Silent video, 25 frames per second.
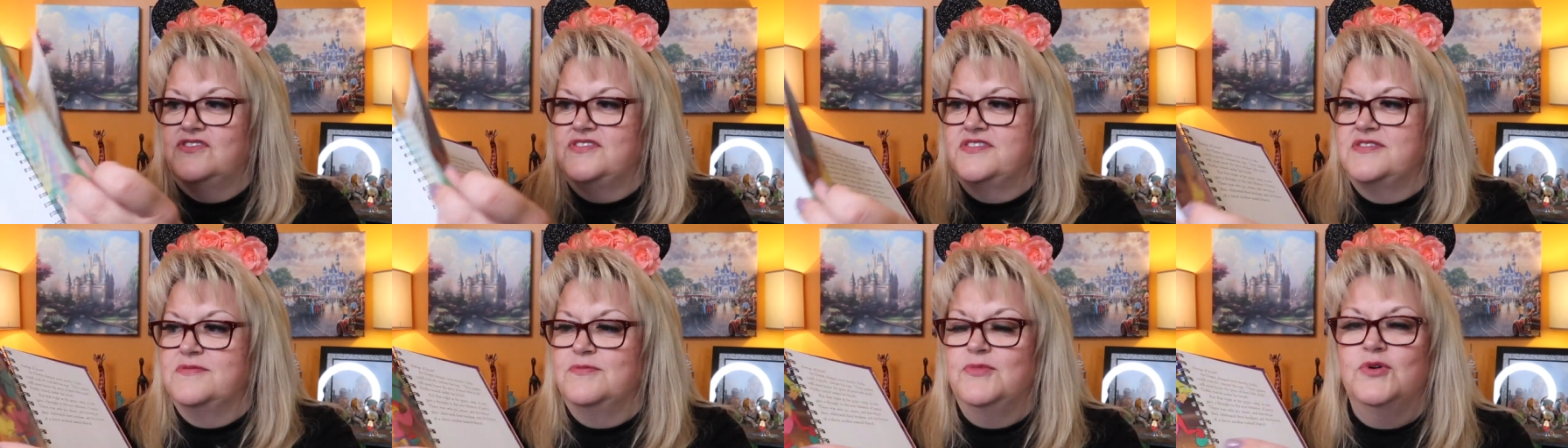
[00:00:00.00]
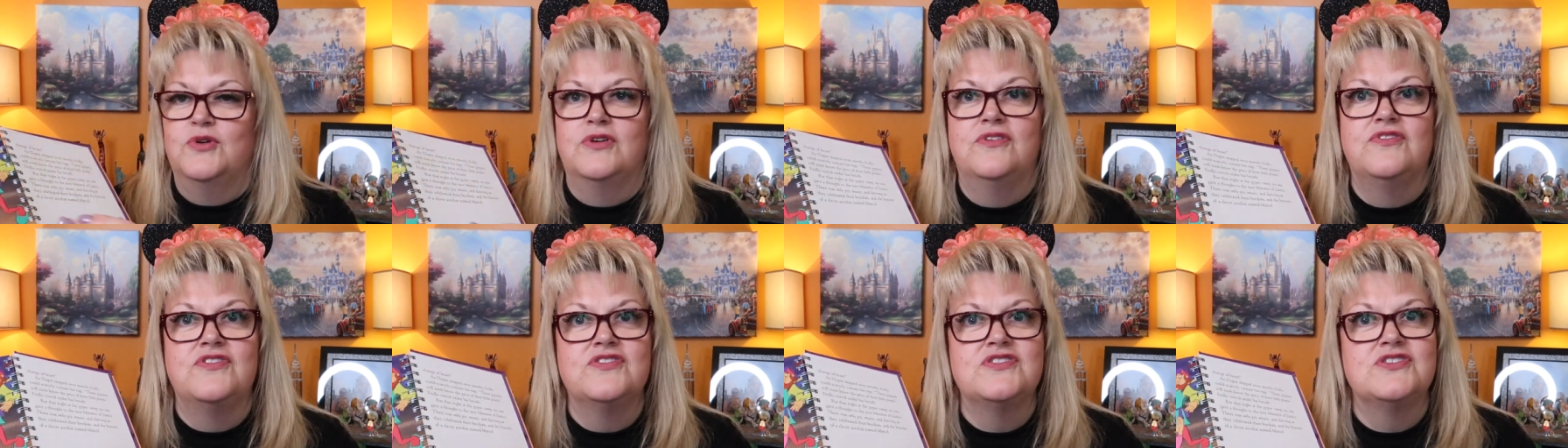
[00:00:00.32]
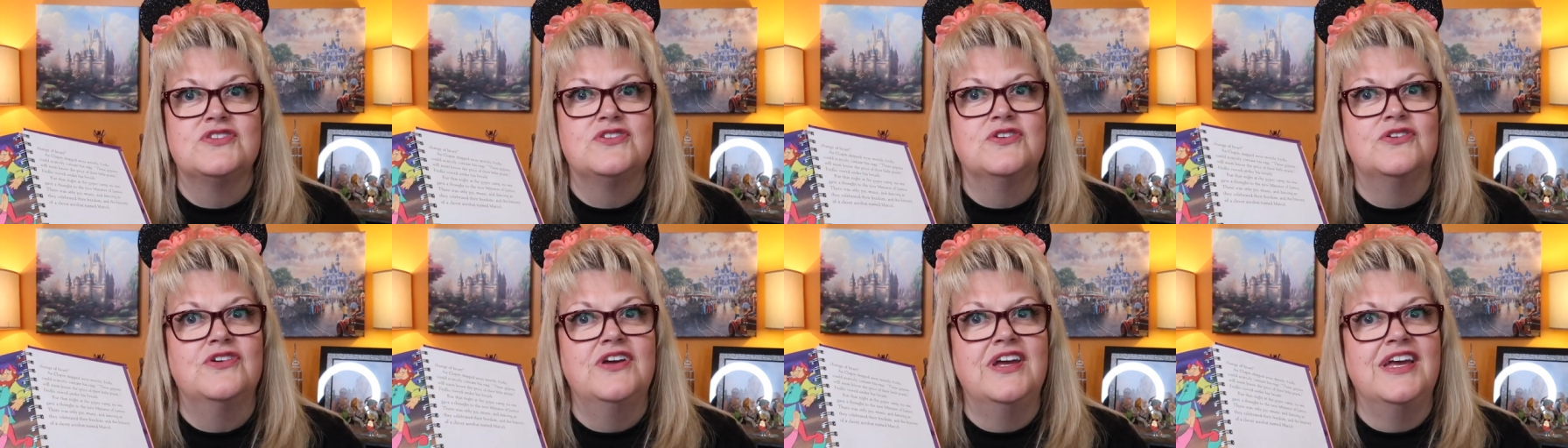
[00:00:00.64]
some more of the
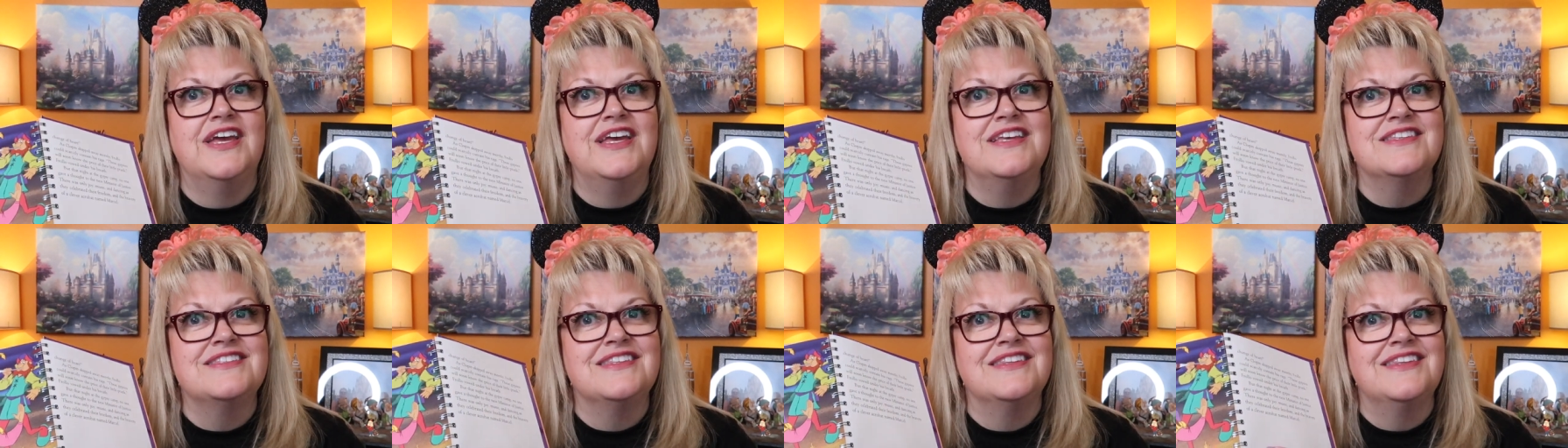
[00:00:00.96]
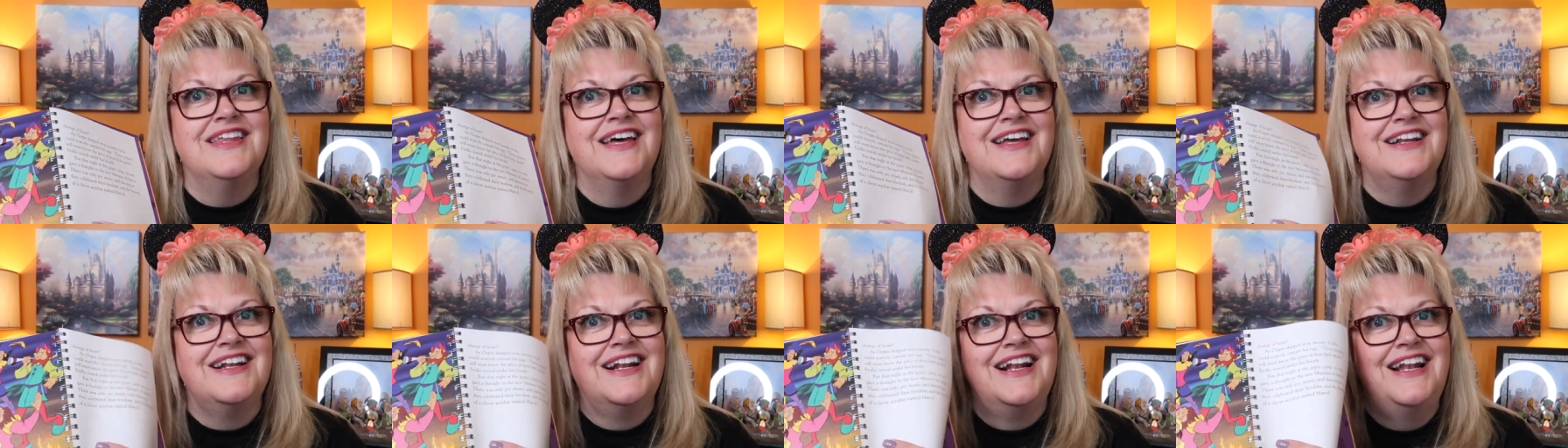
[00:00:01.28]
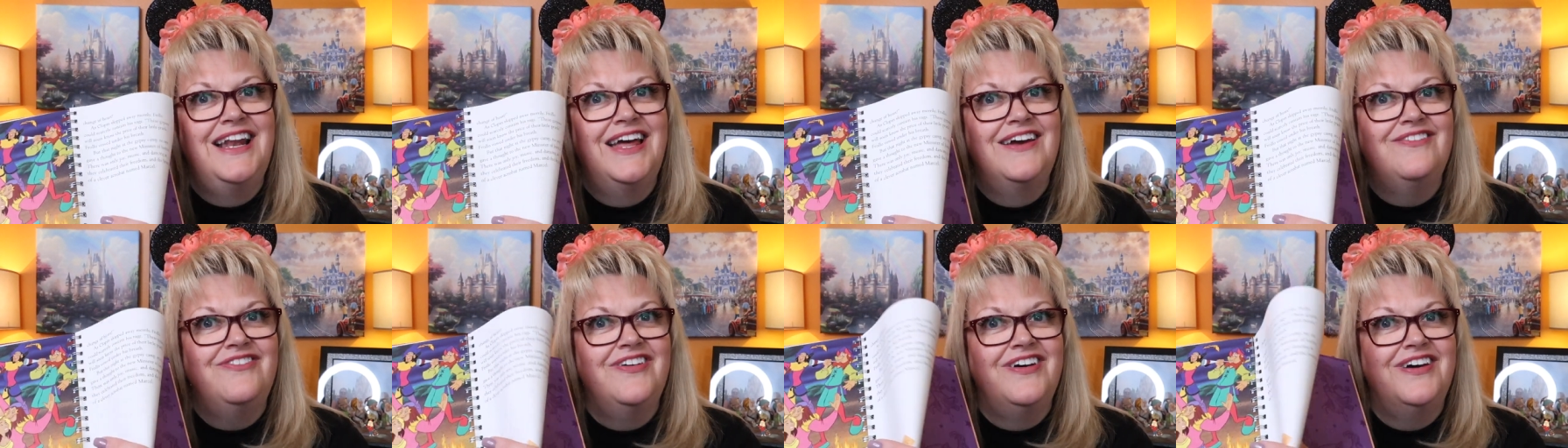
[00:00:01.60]
story. Isn't that
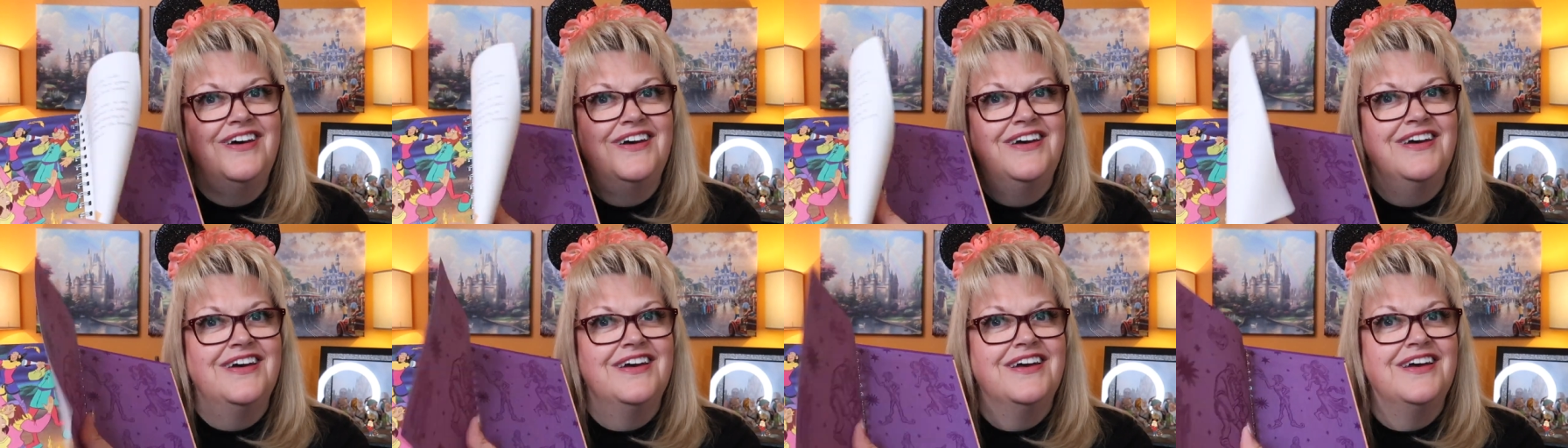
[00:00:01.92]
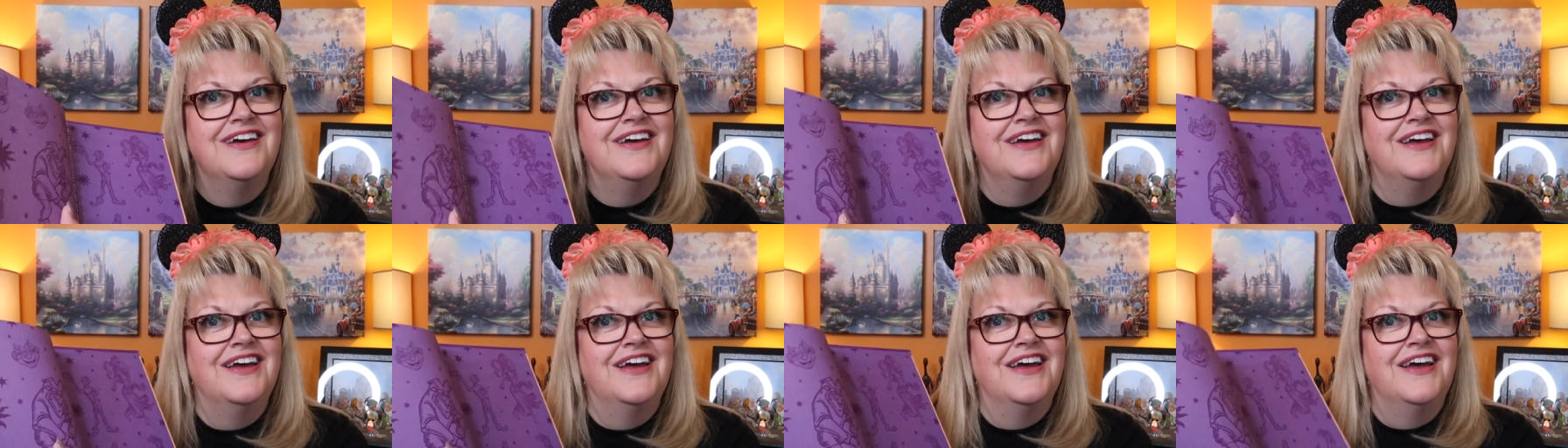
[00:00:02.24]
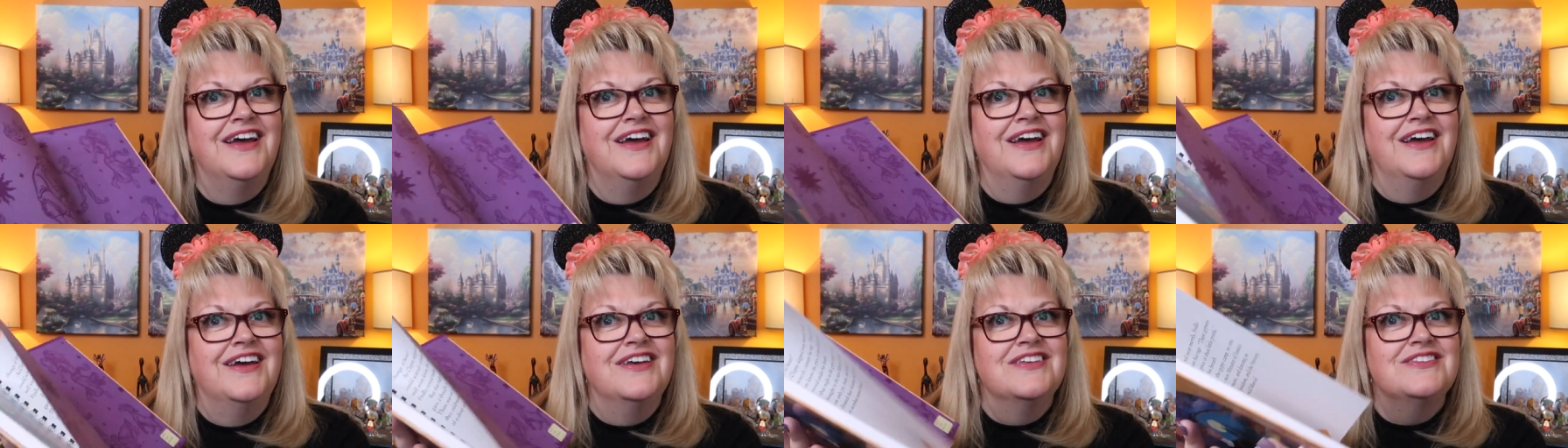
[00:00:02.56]
clever?
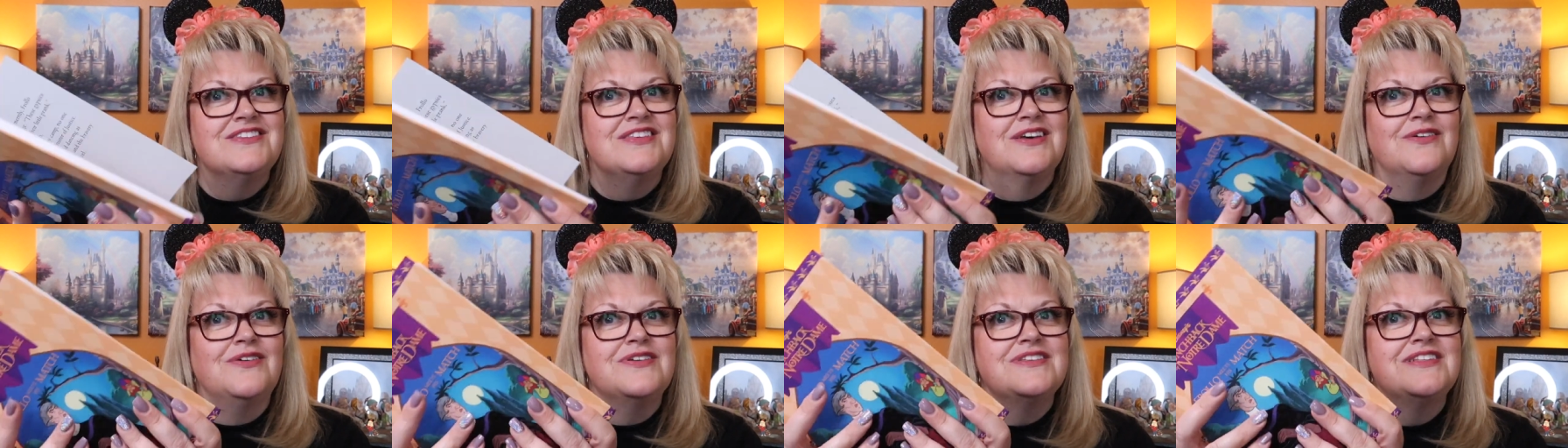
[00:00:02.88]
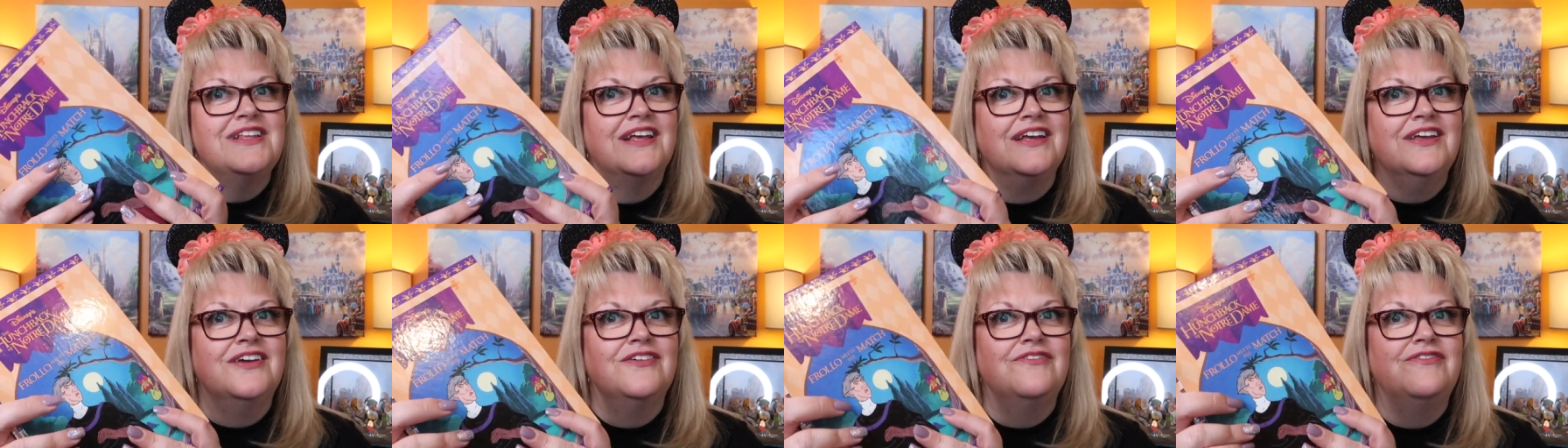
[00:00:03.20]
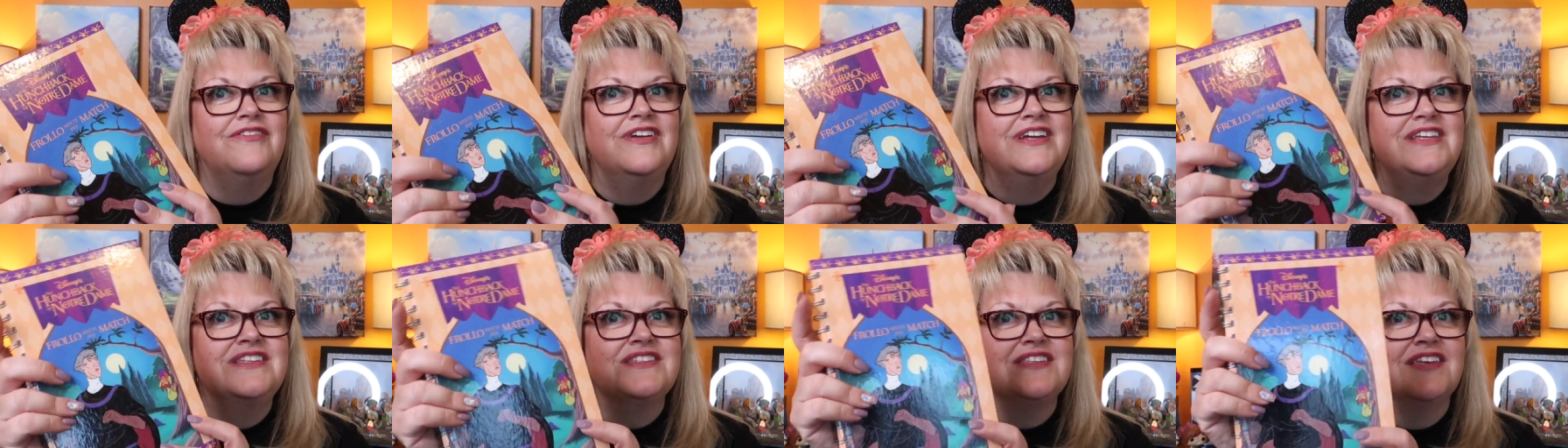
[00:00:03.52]
So
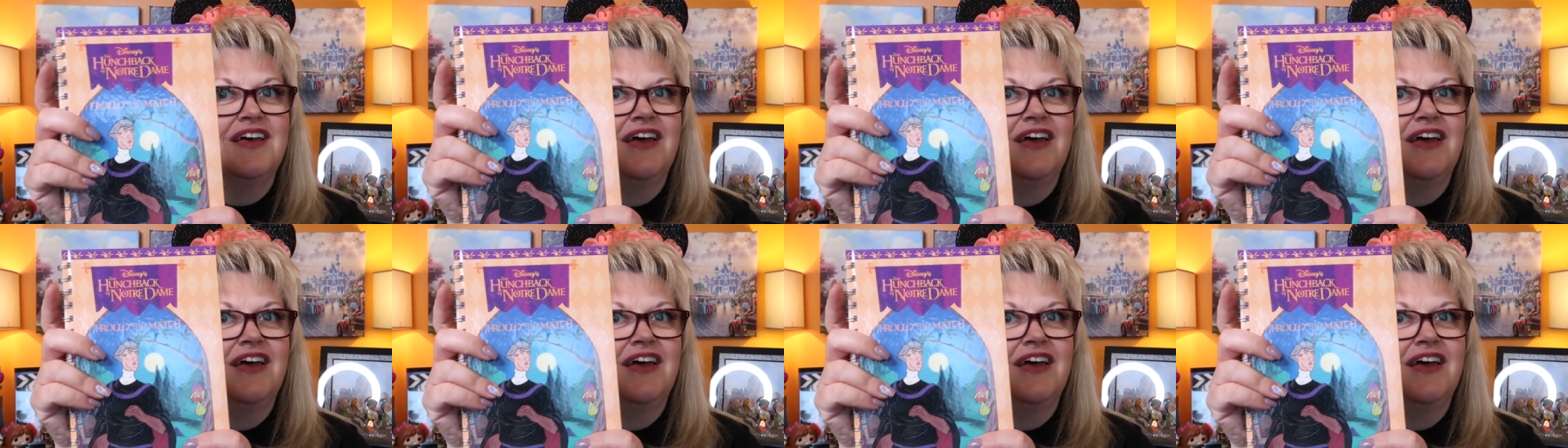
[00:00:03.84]
it's